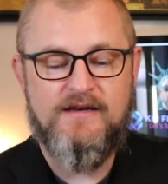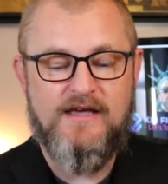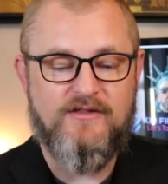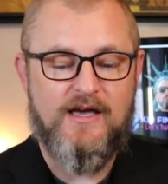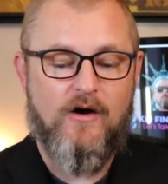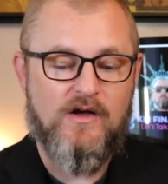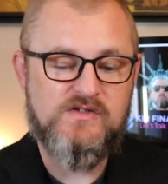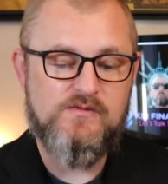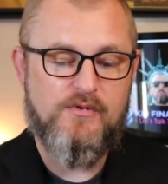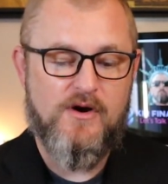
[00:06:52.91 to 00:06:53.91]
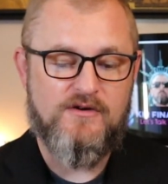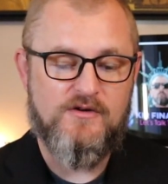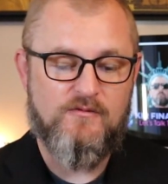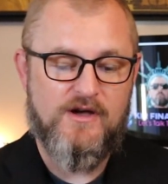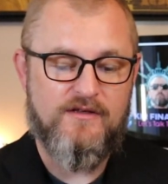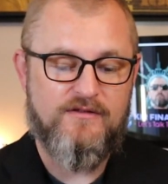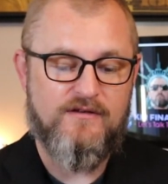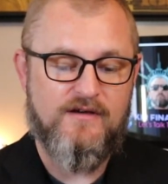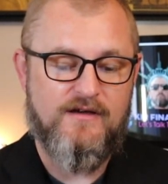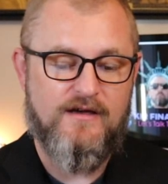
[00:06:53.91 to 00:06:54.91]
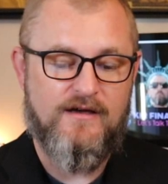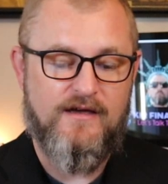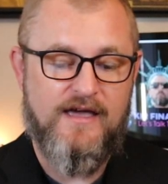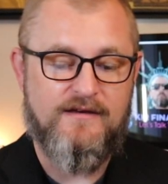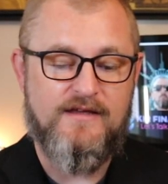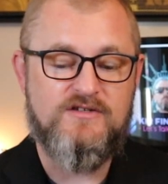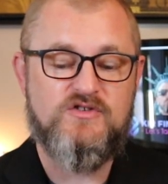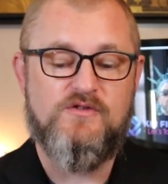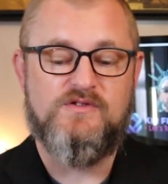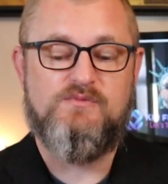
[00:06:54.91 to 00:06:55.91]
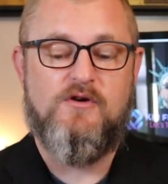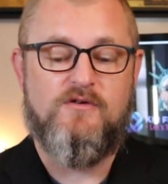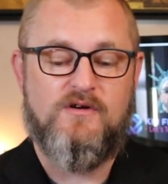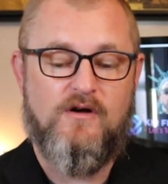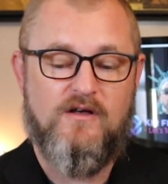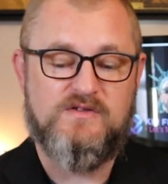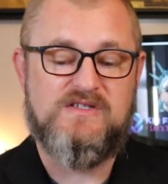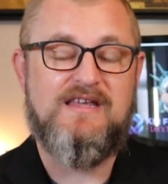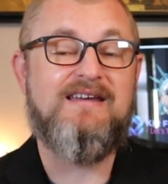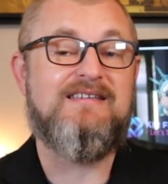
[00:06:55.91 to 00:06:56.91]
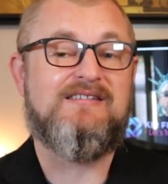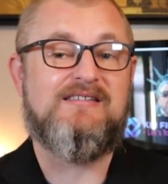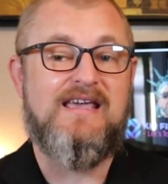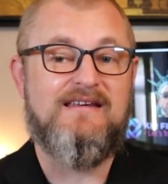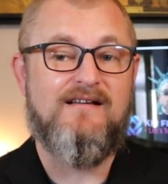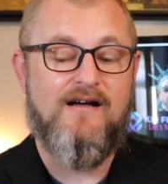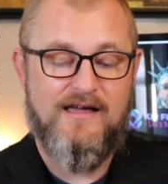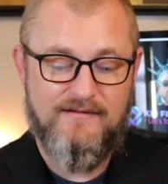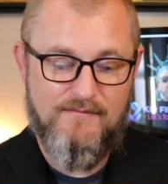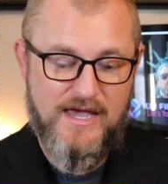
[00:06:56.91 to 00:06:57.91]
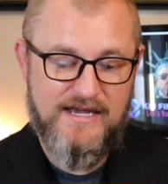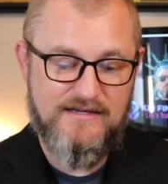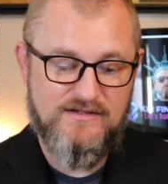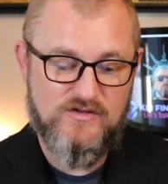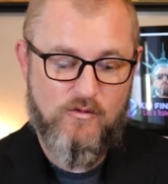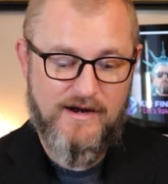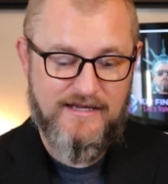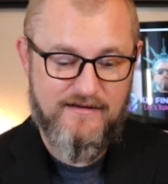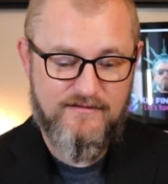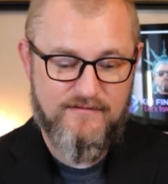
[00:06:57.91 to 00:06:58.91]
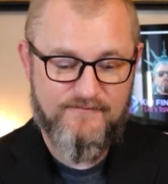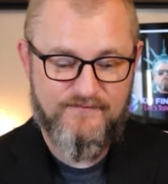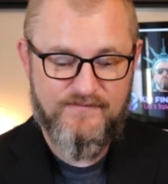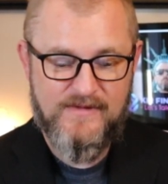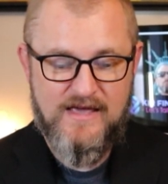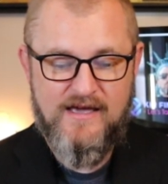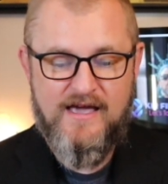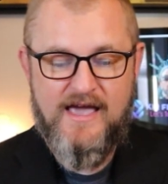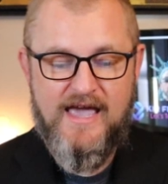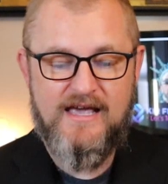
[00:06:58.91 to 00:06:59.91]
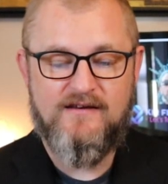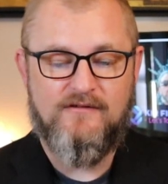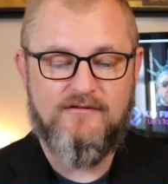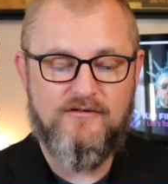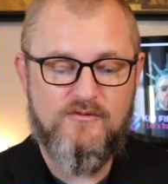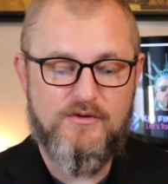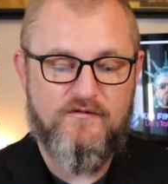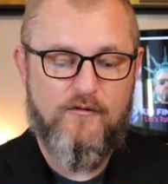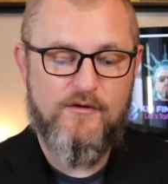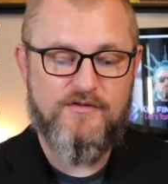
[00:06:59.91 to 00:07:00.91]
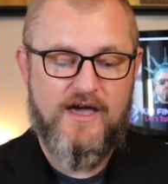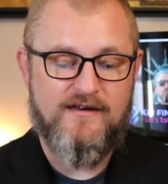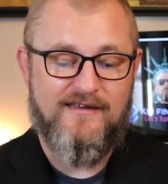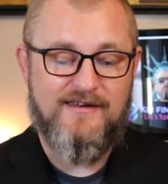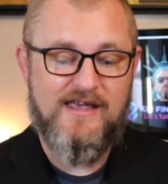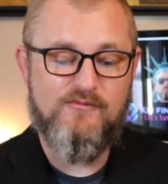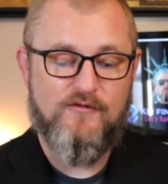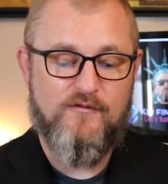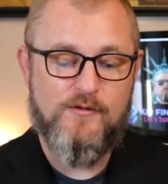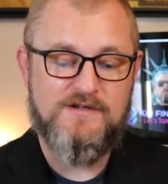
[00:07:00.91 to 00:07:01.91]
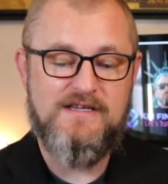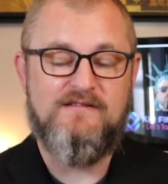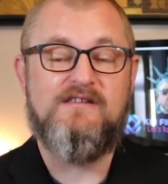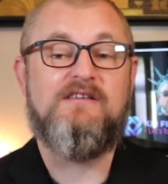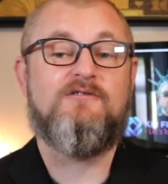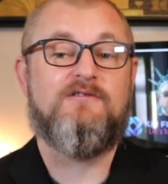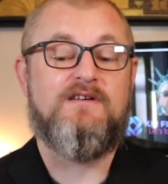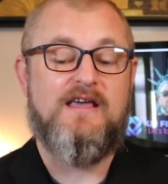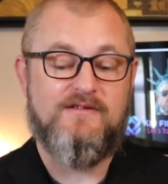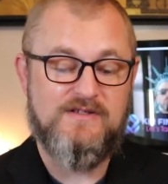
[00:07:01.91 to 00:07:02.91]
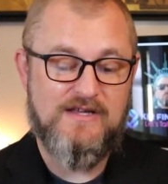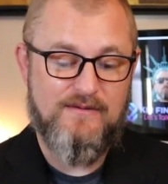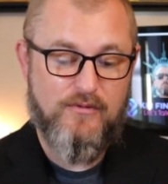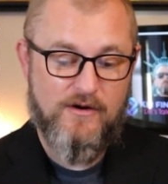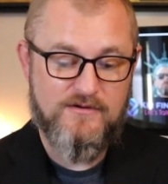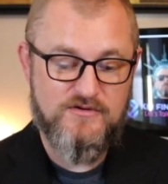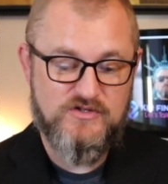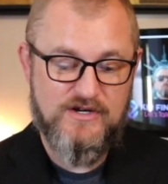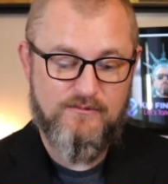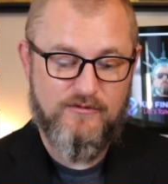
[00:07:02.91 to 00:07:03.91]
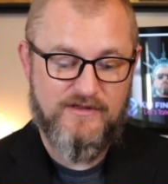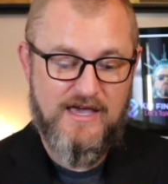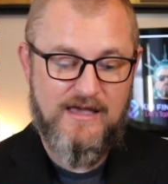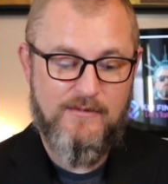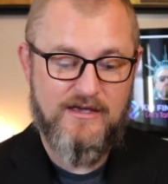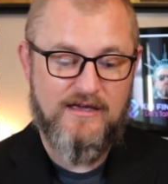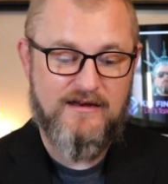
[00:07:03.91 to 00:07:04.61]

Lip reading: Now, they also partnered with an insurance protocol, Steady State, on May 20th. And a little before that, on April 14th, Yield announced a partnership with gaming